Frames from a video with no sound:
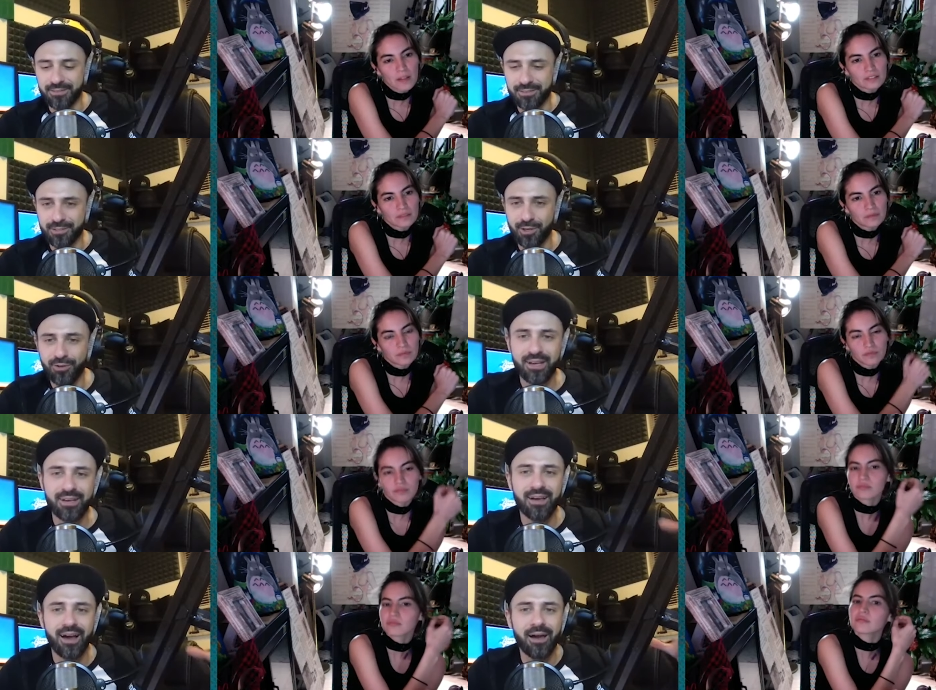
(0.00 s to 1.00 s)
Speaker 1: So like,
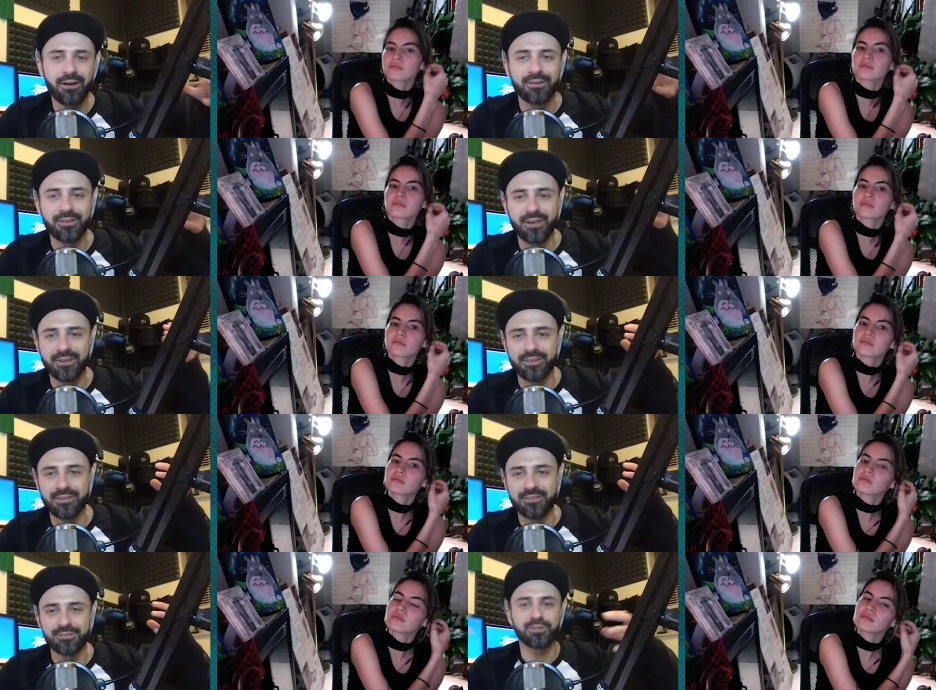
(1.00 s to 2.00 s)
I don't like,
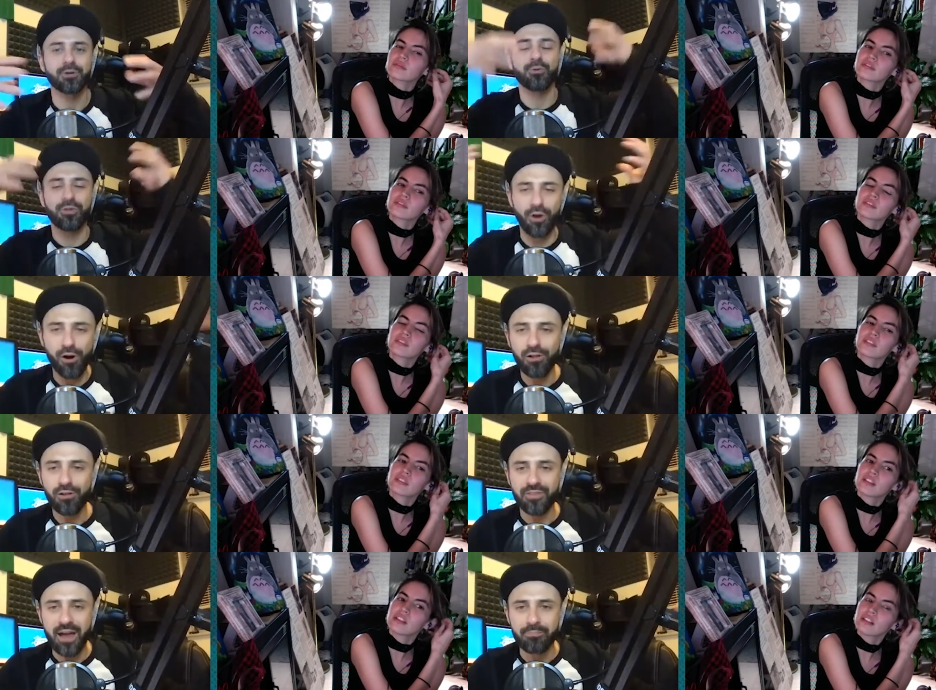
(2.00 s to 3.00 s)
you know, with all
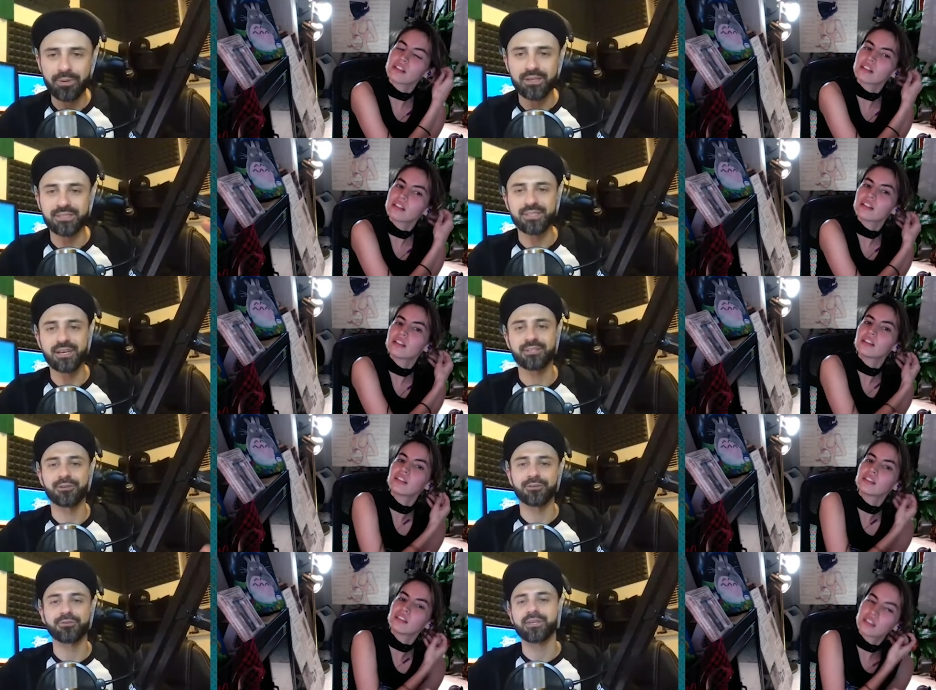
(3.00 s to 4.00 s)
of that being said, you
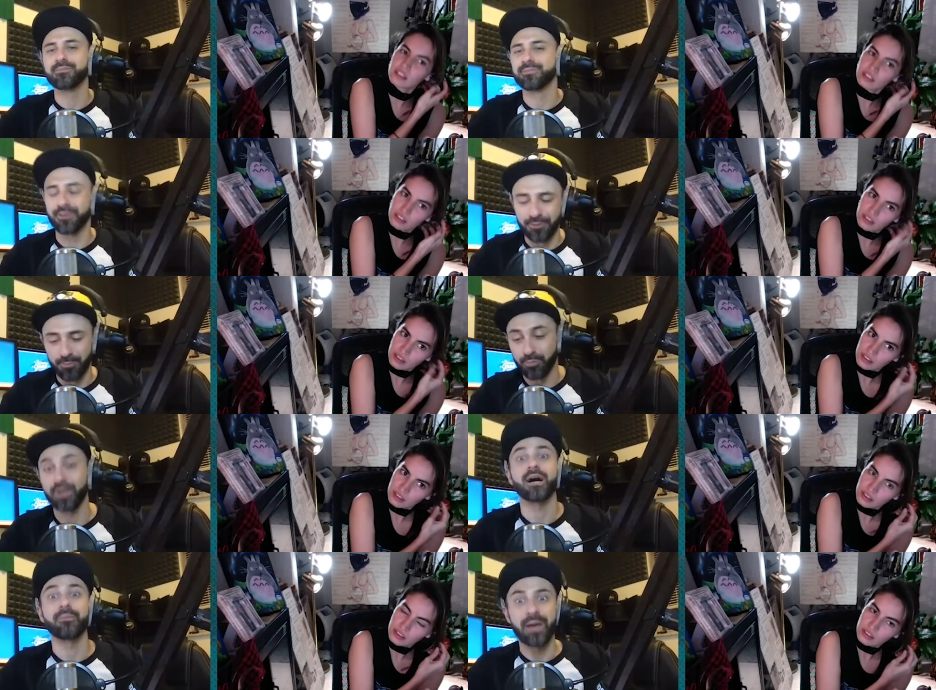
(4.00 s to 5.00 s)
know, you
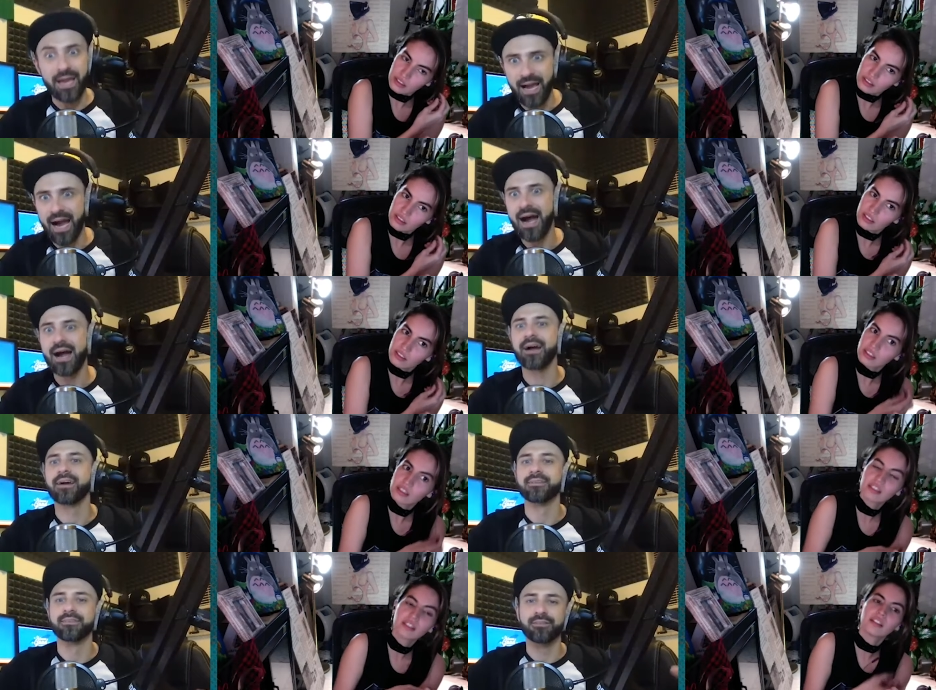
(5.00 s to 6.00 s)
bring up AI
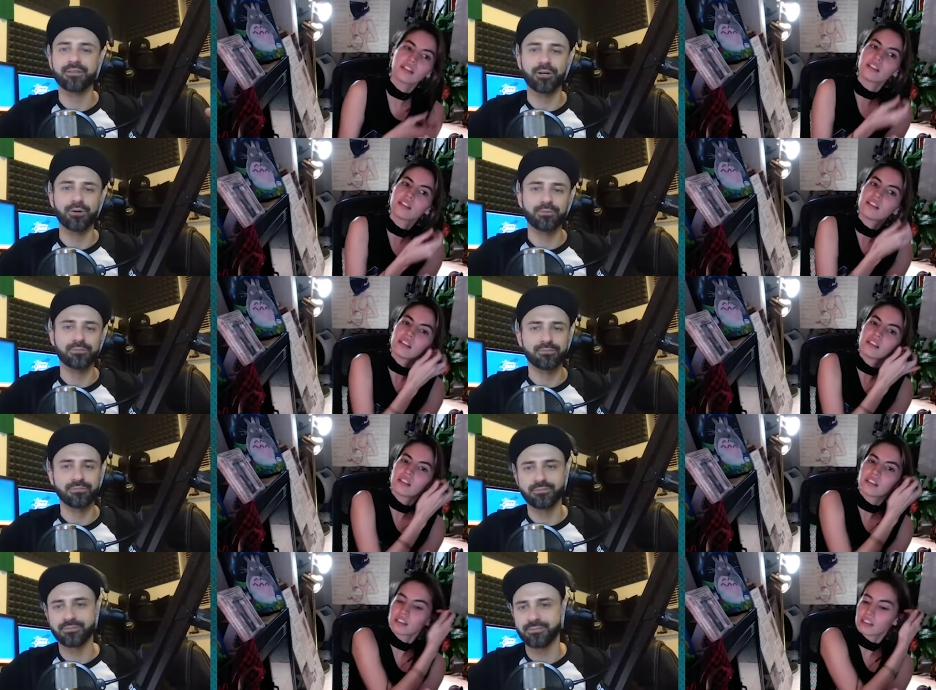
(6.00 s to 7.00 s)
and, you know,
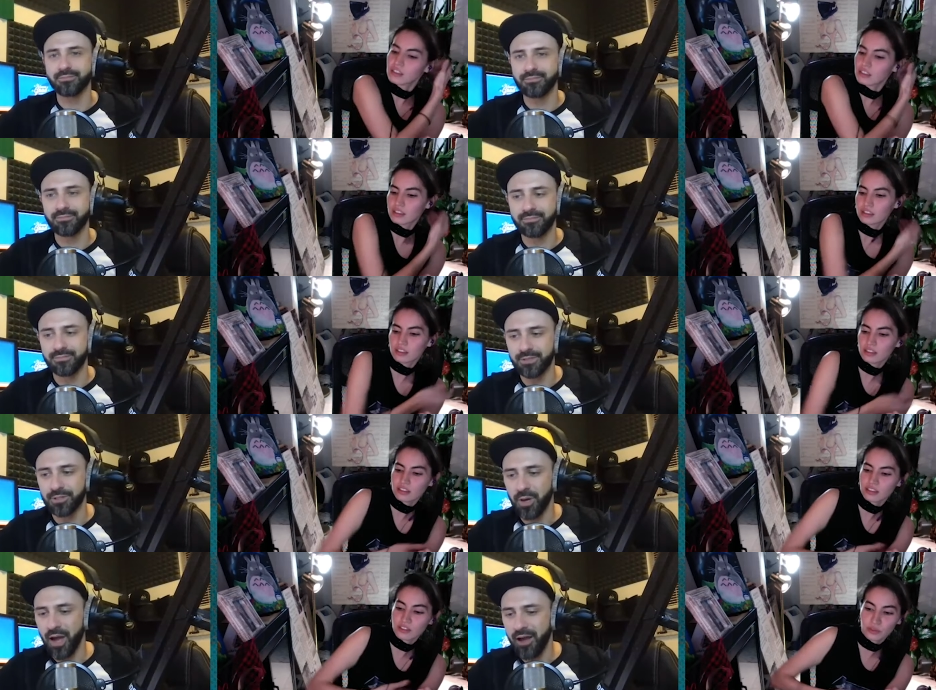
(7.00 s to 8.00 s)
you
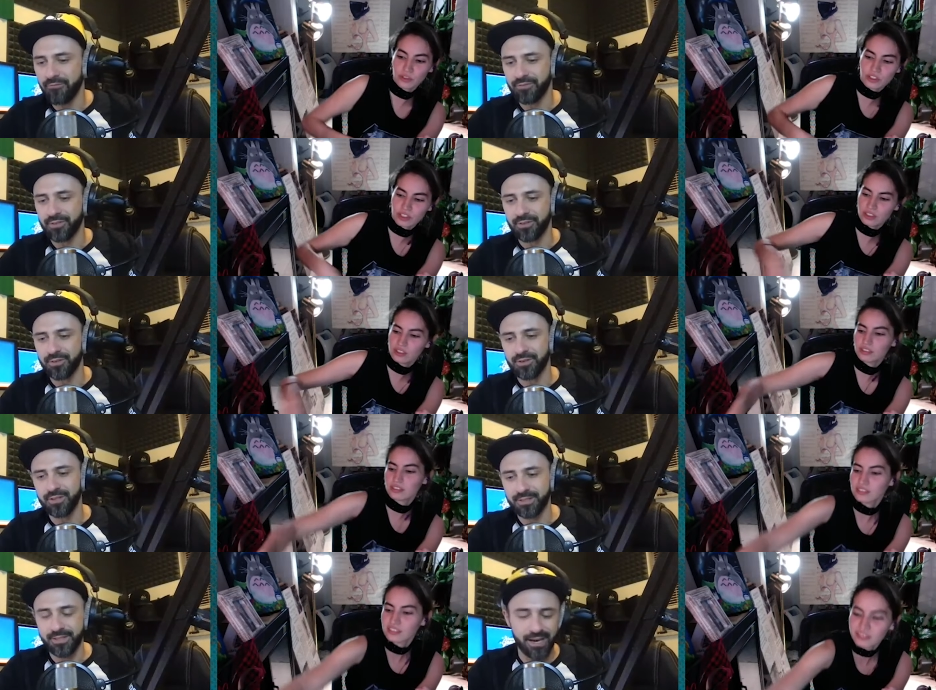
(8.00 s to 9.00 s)
the have, future.
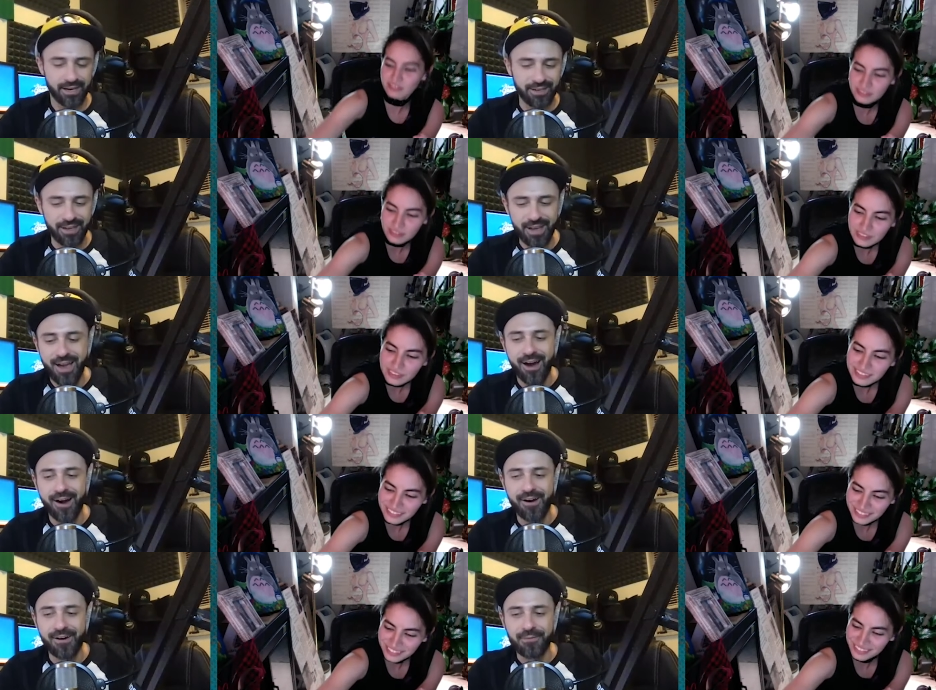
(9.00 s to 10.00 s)
Yeah.
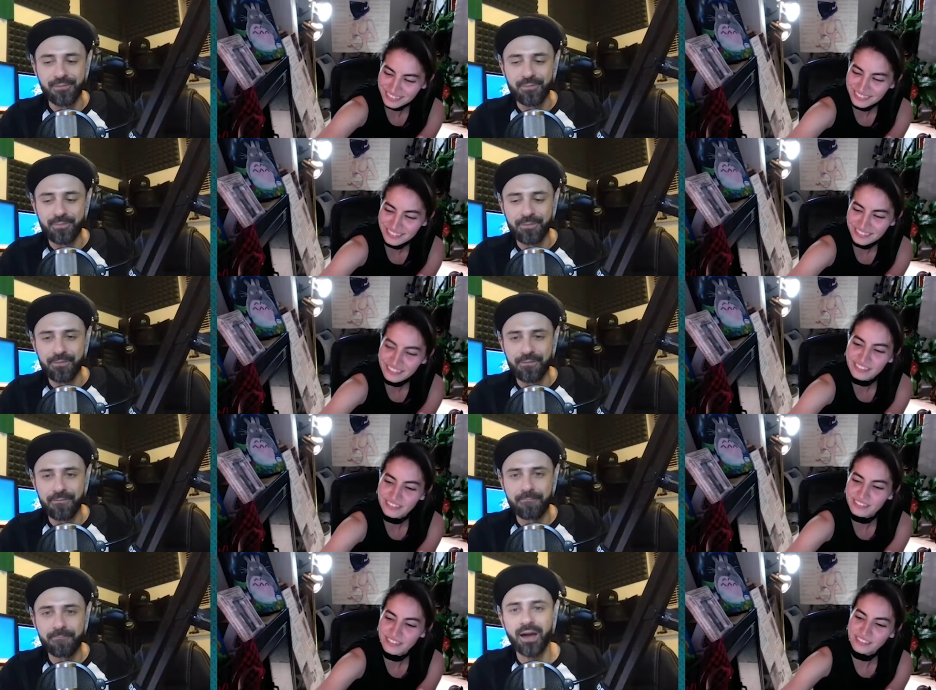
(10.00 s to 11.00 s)
I
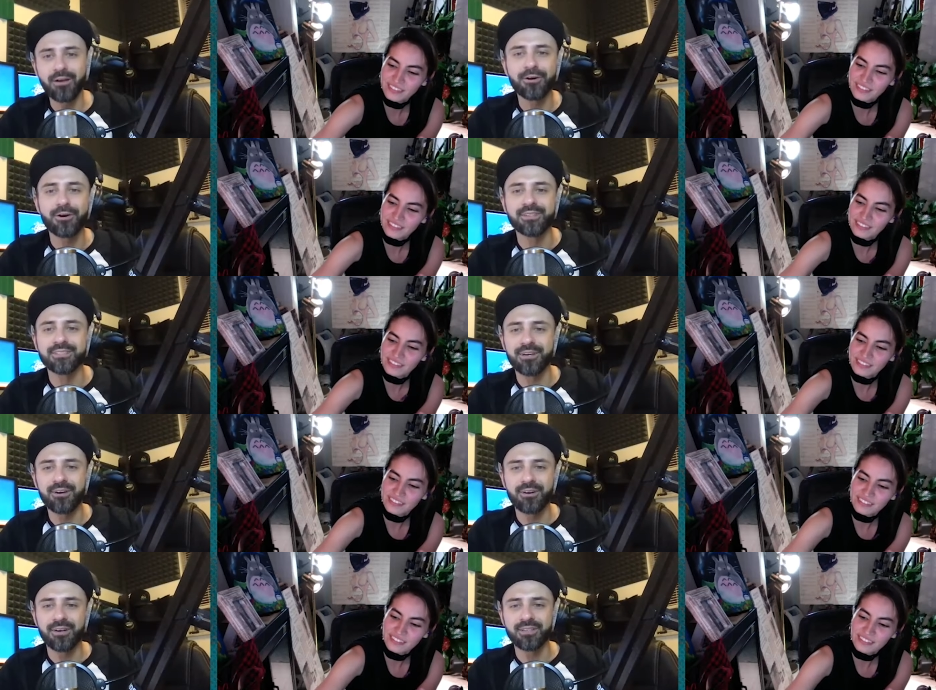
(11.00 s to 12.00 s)
don't know. Is
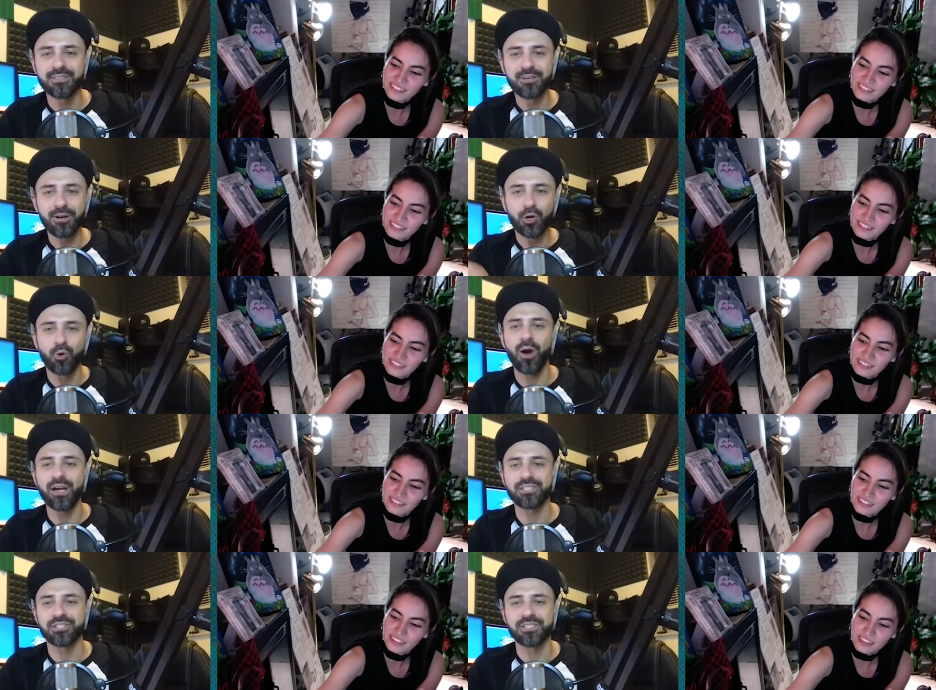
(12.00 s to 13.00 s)
there a
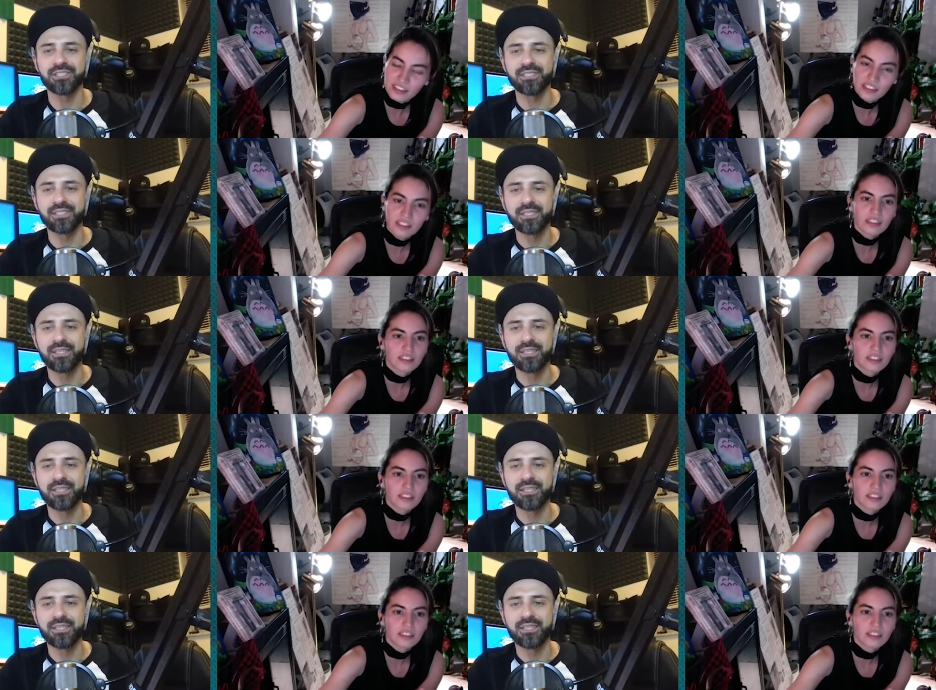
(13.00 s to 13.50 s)
question,